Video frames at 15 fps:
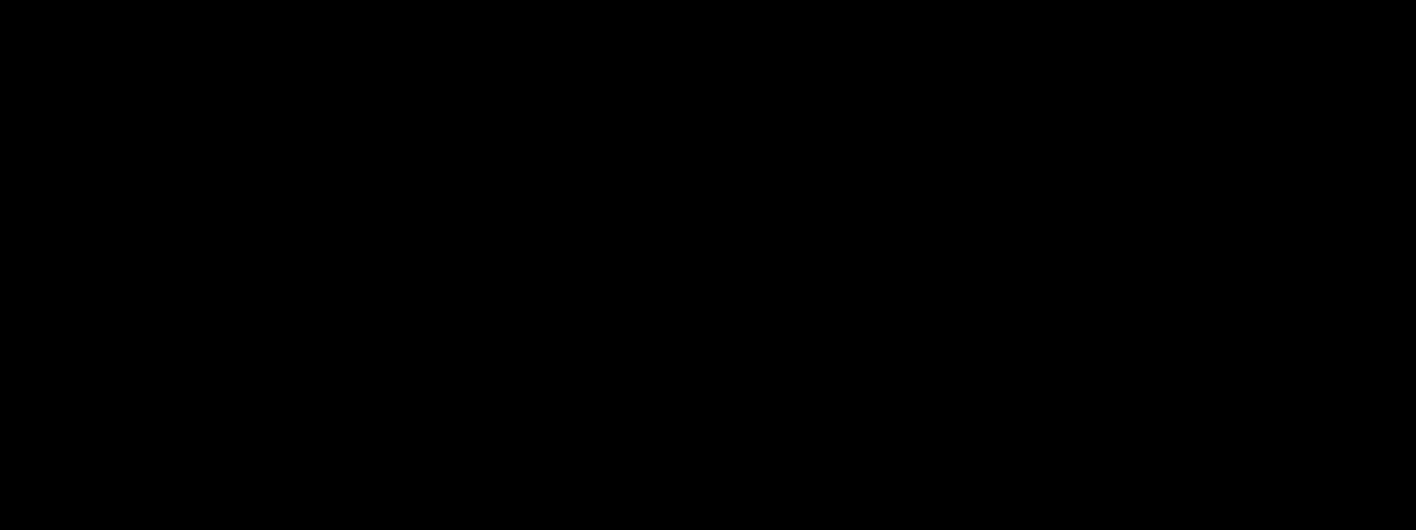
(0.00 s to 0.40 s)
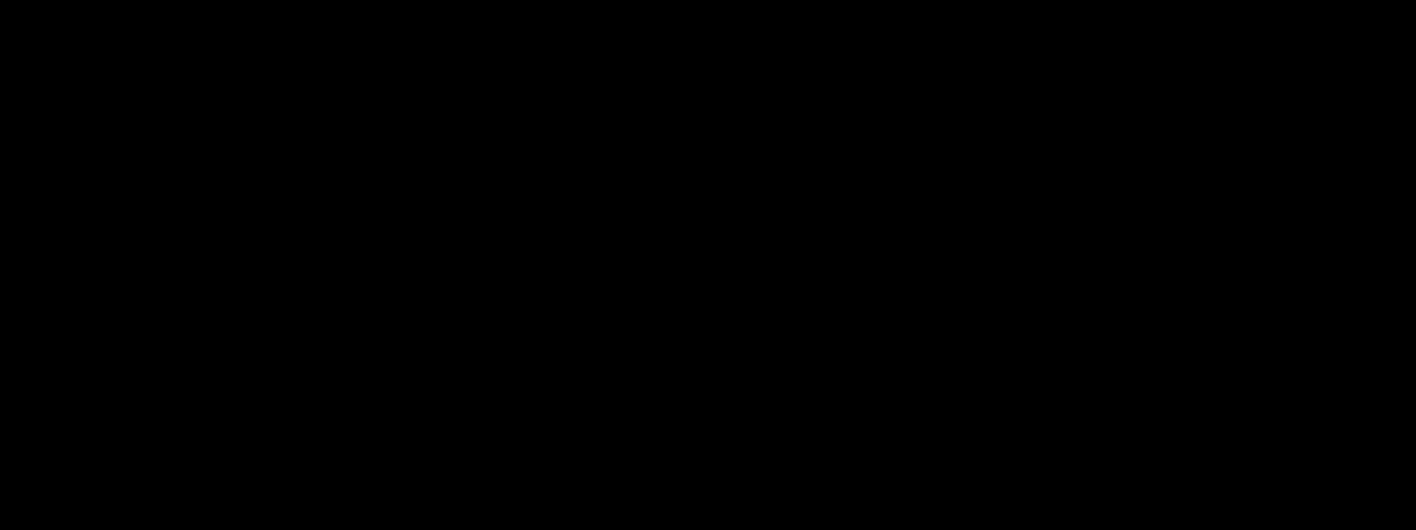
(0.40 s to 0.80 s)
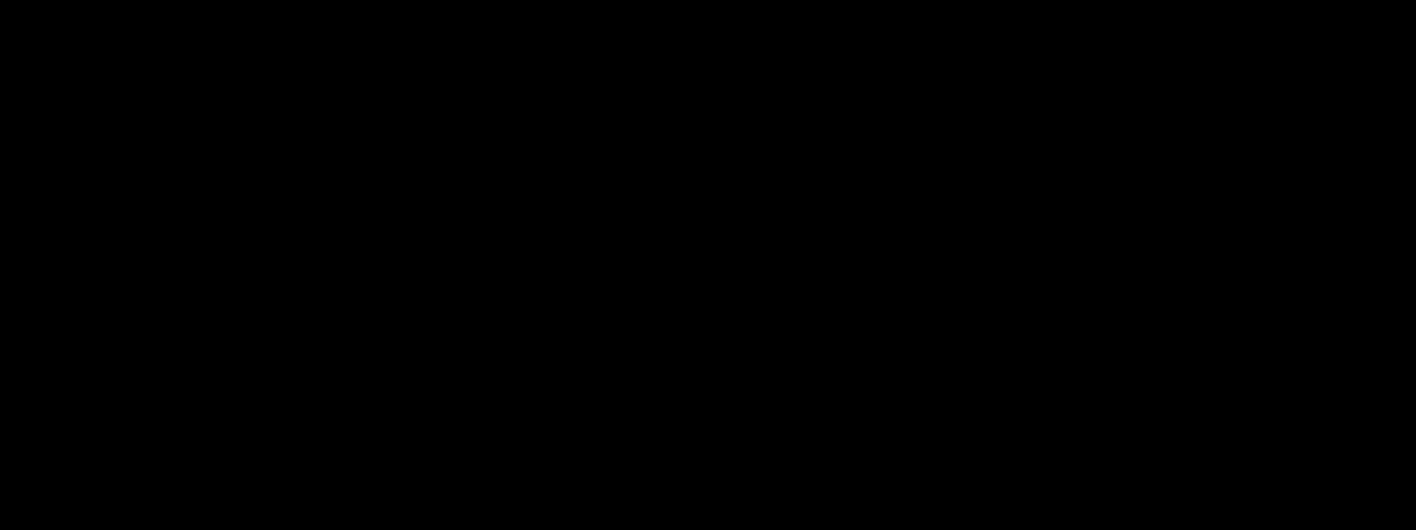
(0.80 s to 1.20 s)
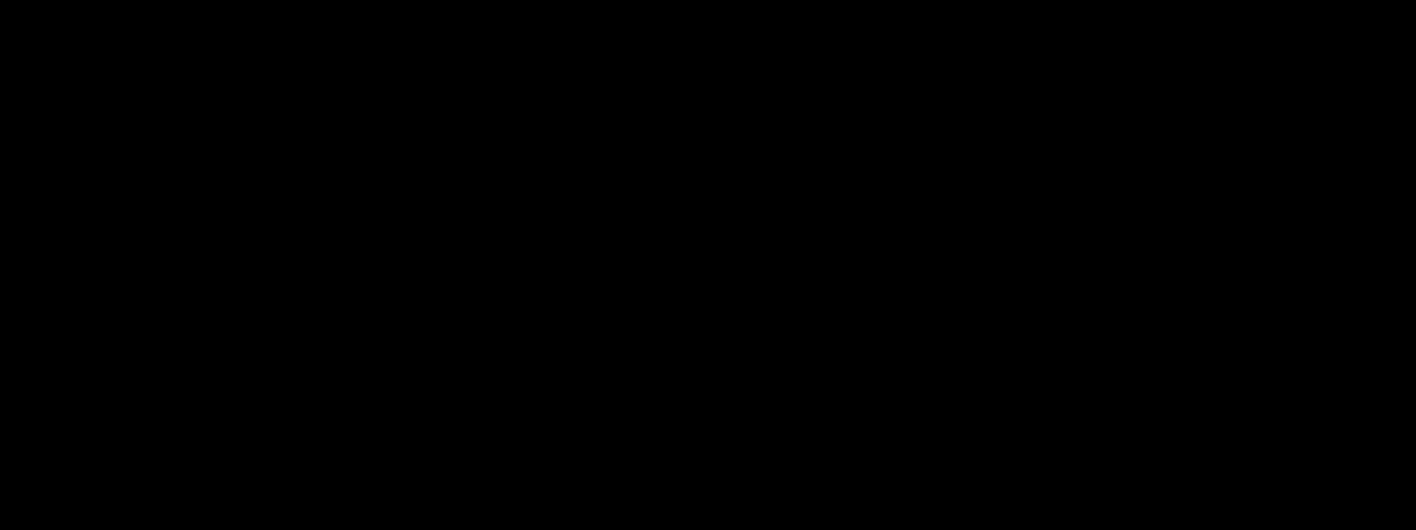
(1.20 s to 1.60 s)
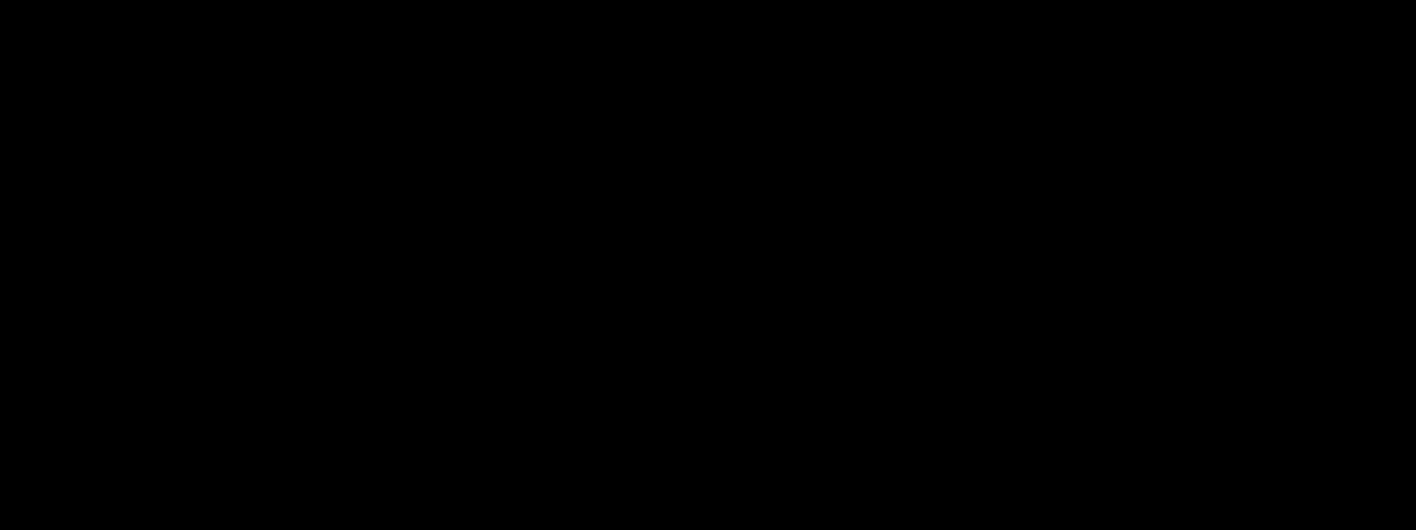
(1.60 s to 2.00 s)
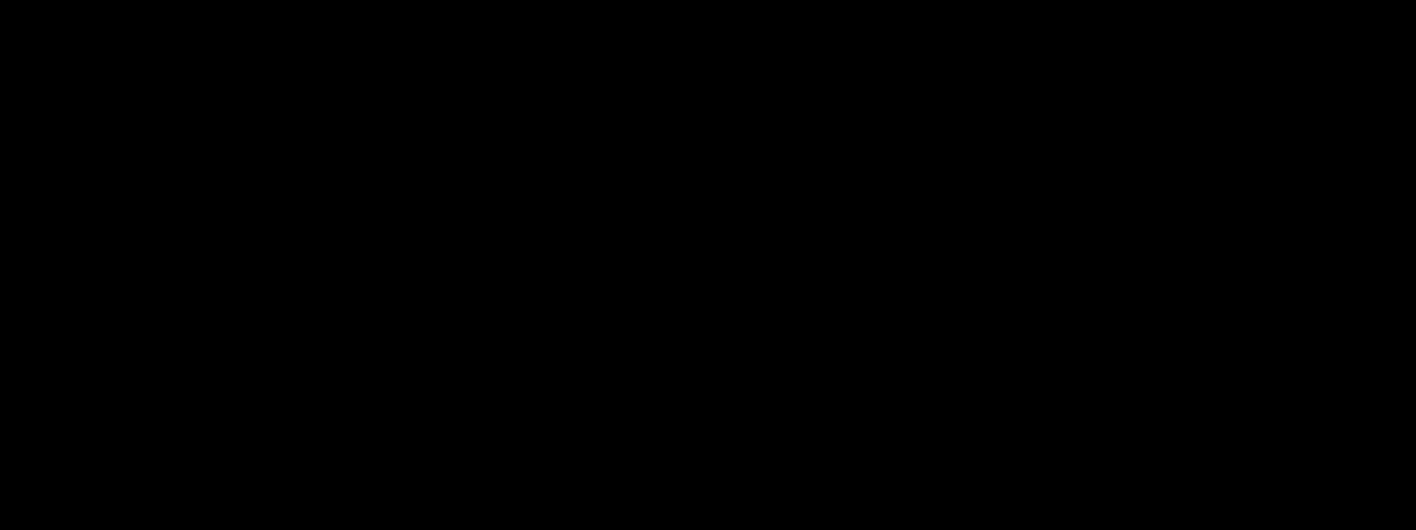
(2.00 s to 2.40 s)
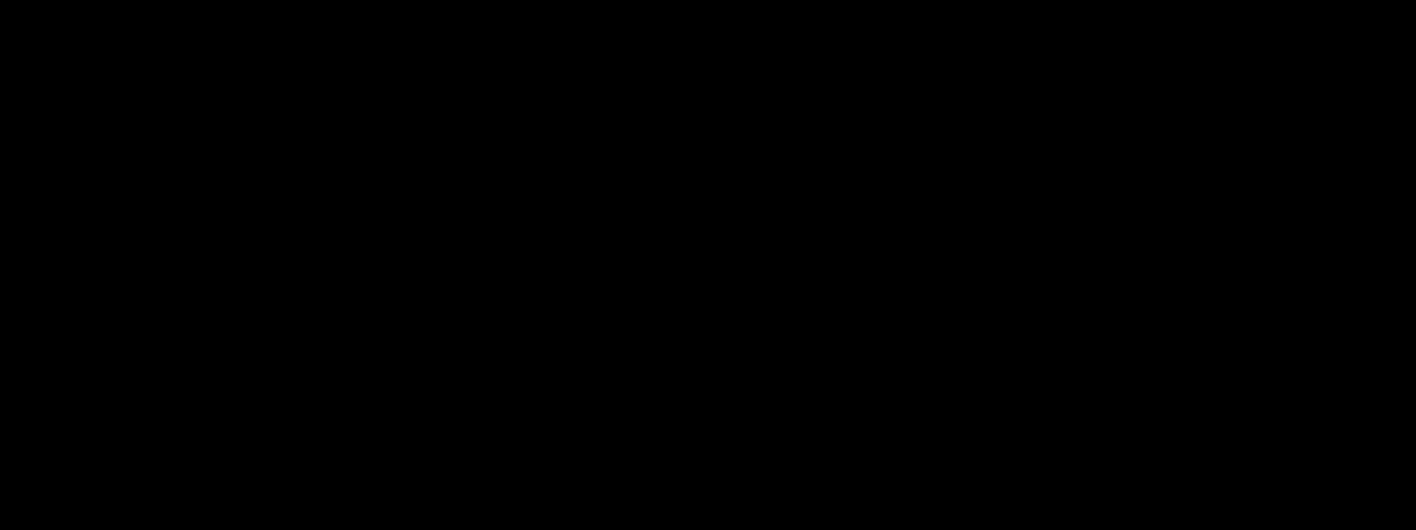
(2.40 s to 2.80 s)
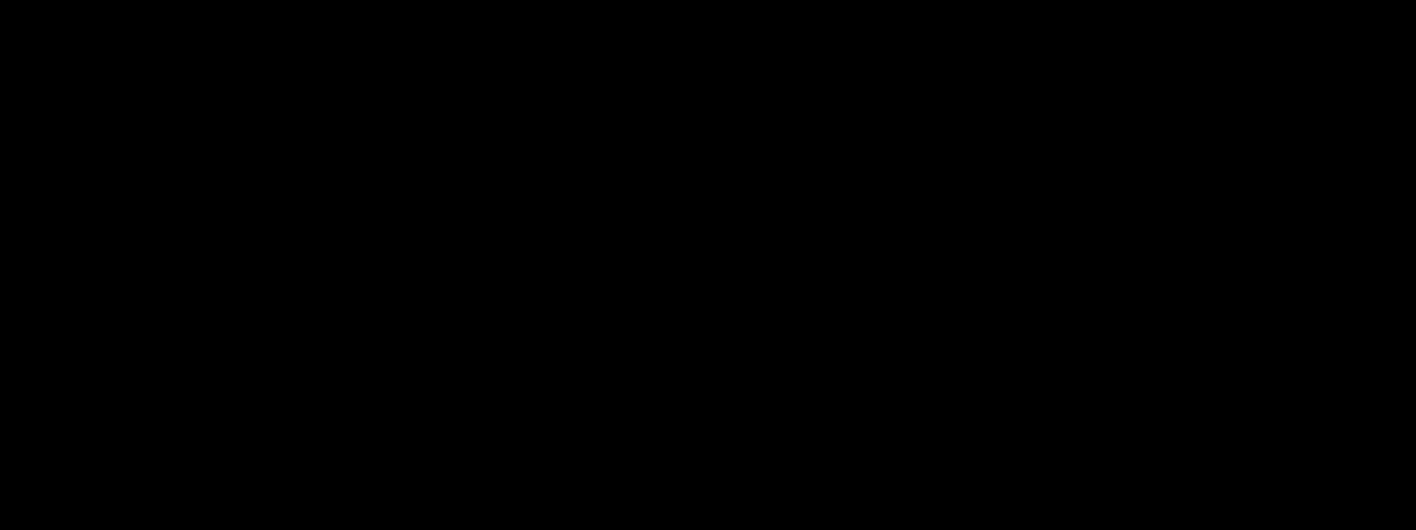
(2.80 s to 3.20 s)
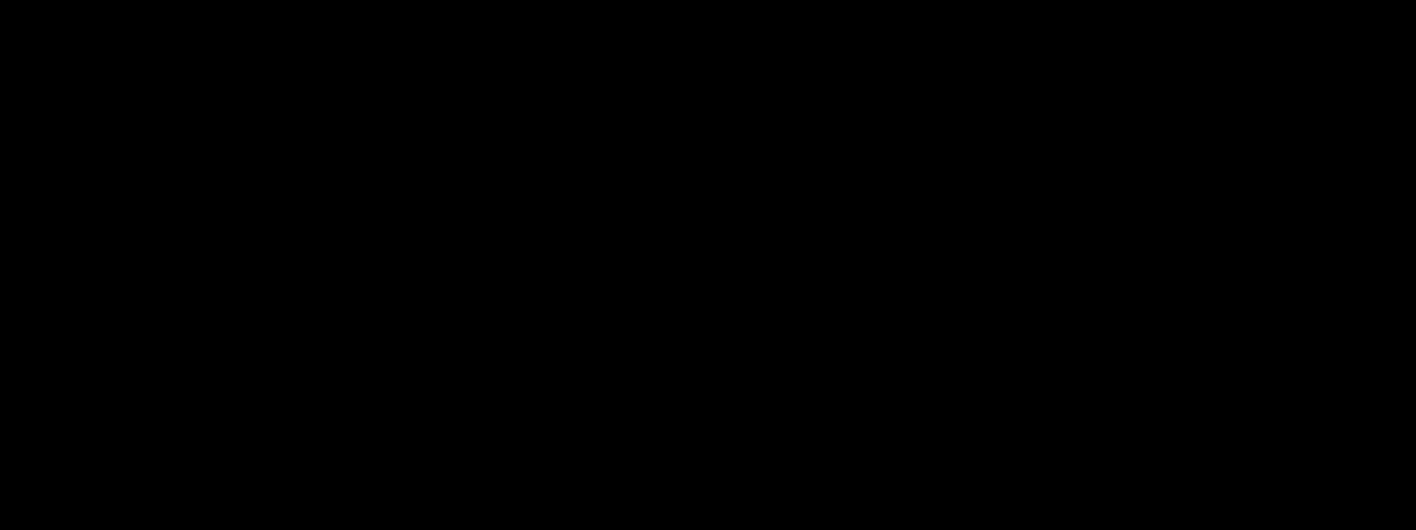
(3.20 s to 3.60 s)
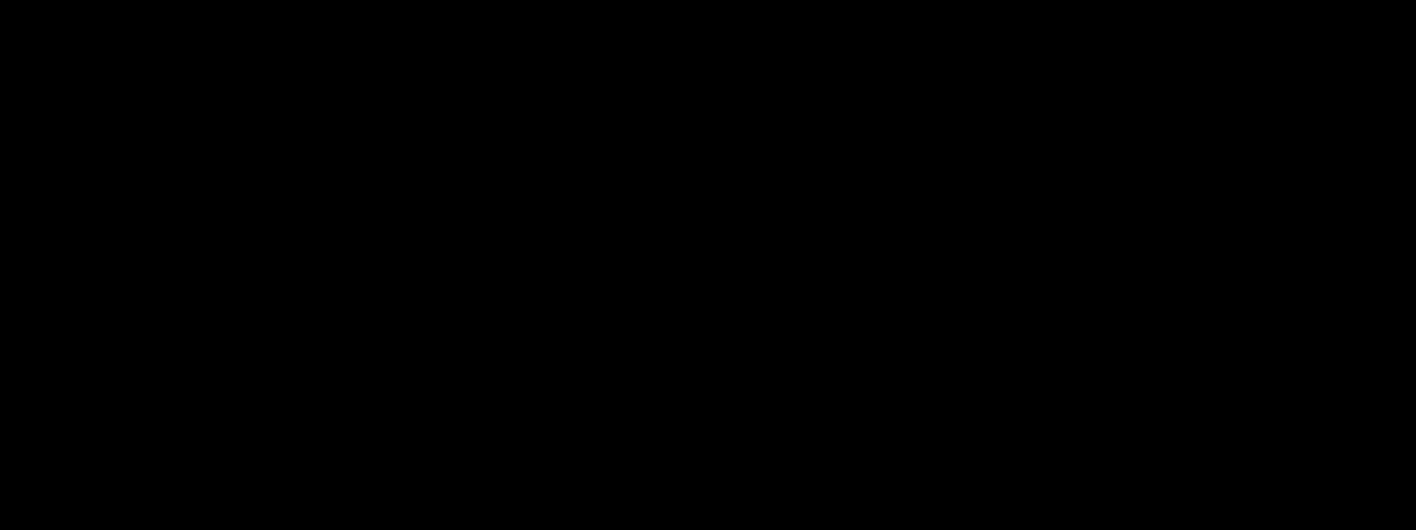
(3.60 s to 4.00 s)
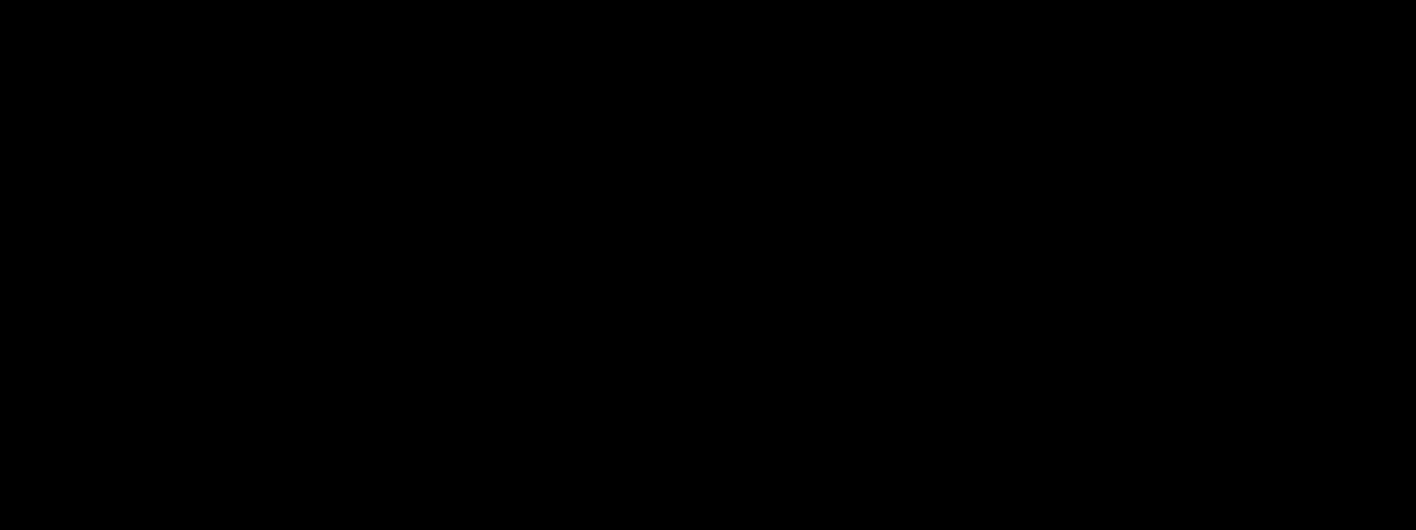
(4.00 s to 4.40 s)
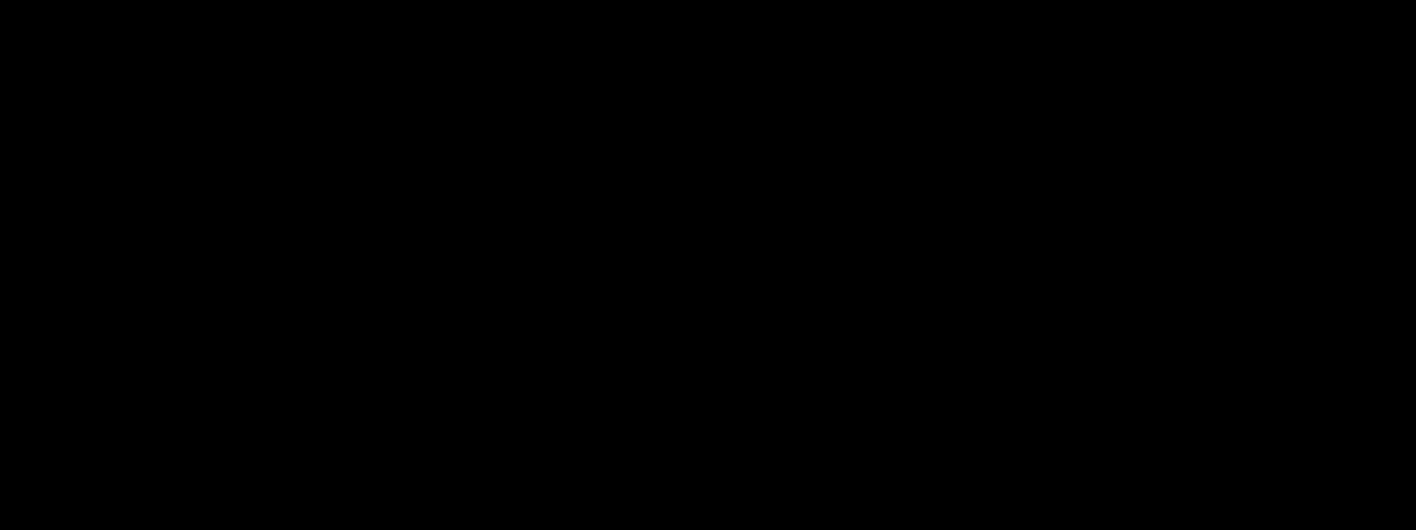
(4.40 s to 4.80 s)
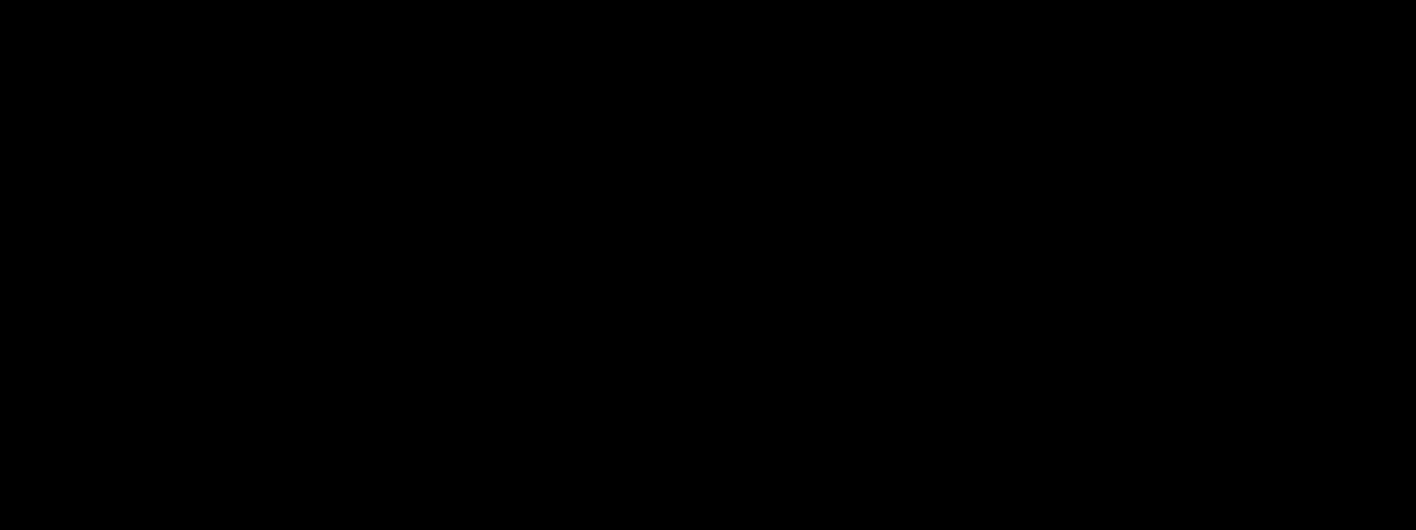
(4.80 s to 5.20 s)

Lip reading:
(no speaker visible)